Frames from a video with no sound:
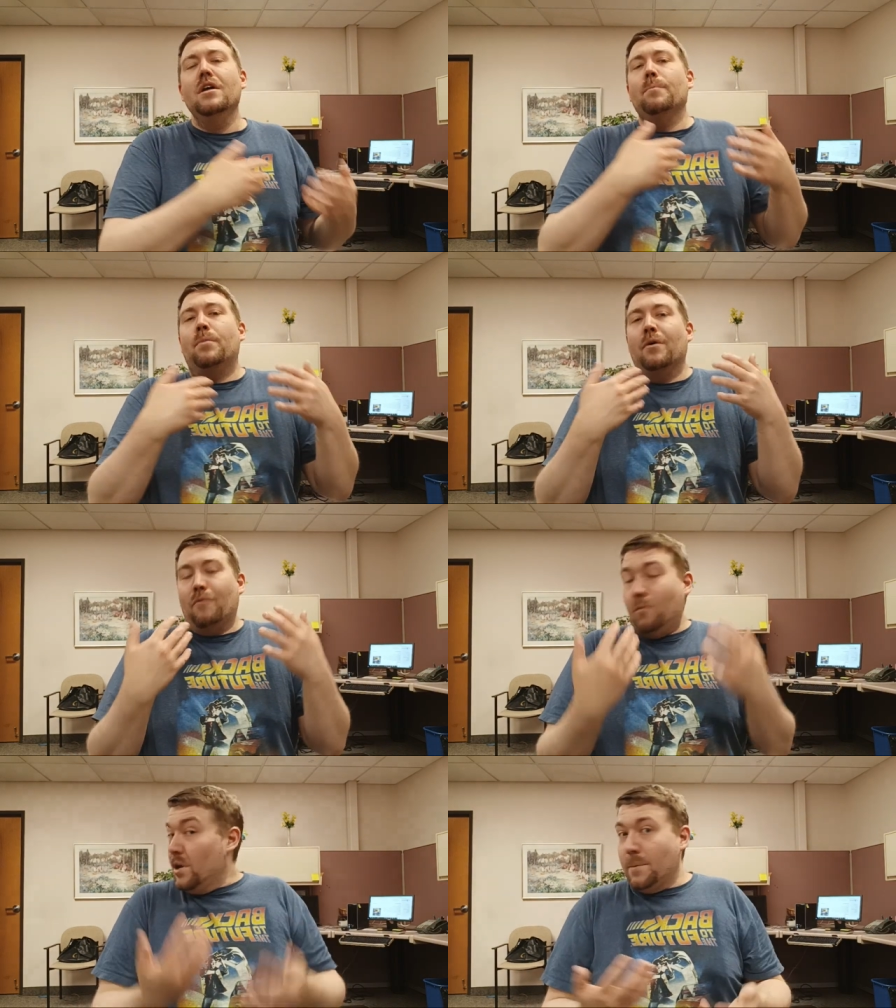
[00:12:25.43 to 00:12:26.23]
But
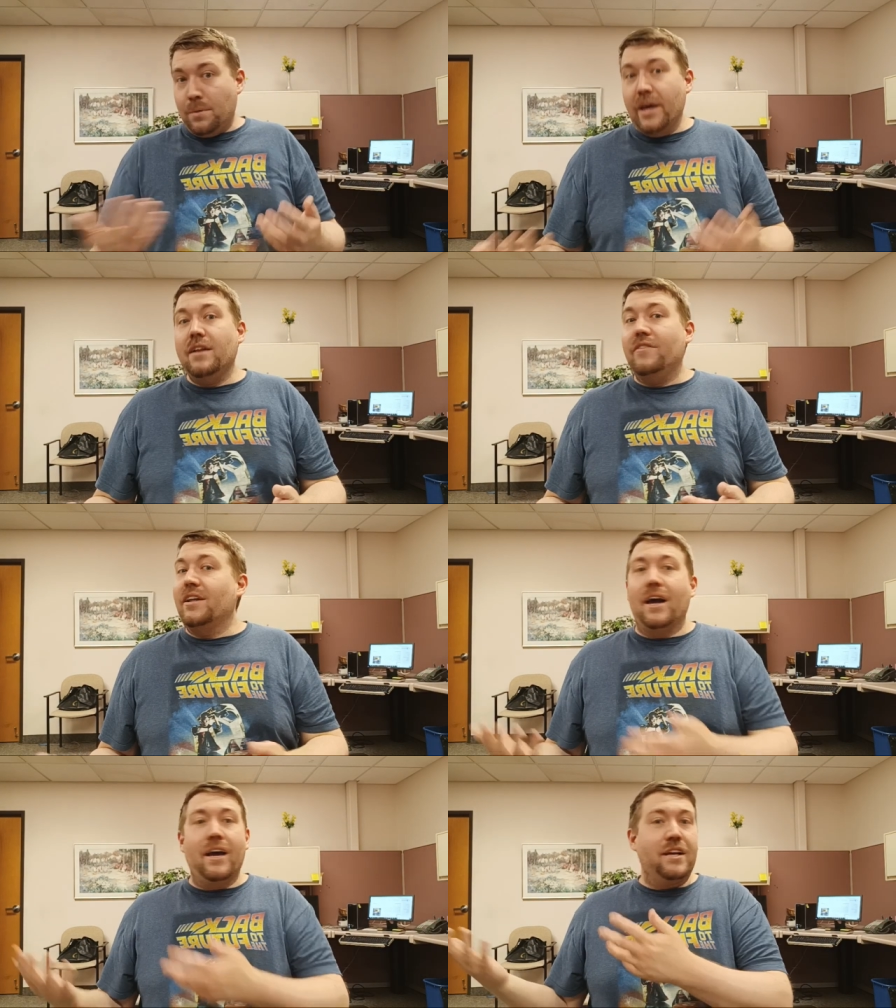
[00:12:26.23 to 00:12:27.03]
what I played of it,
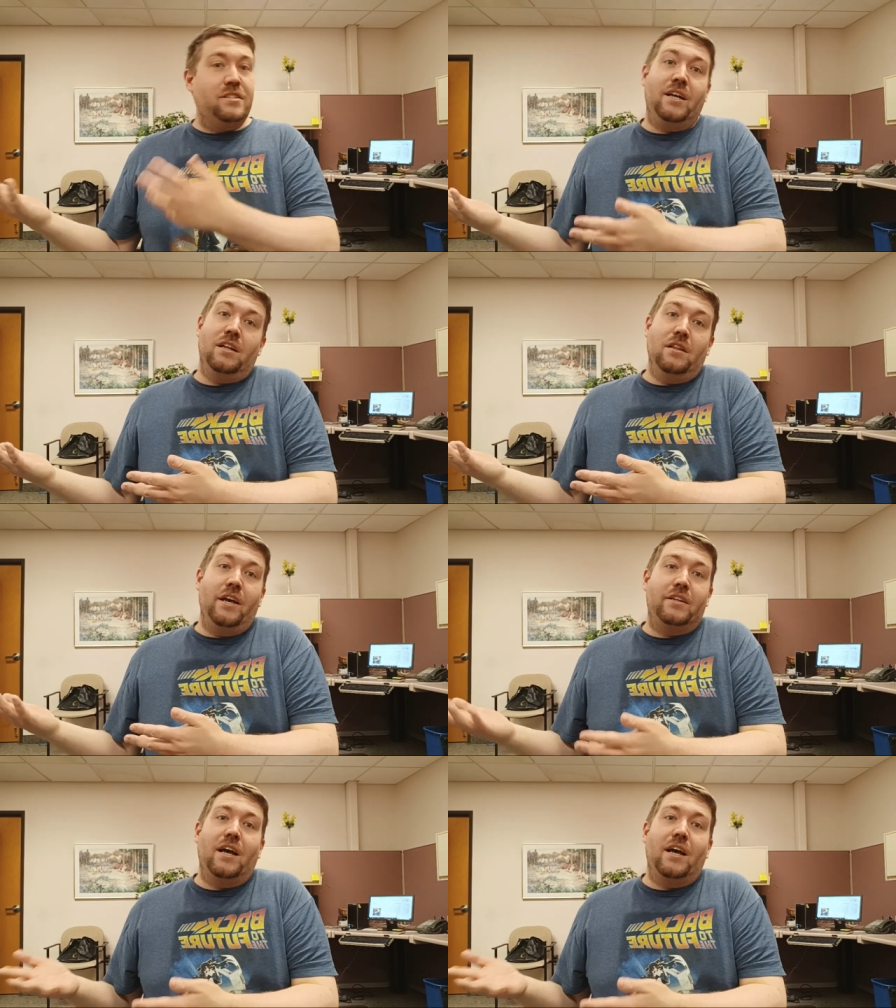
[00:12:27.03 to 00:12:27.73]
I actually kind of liked.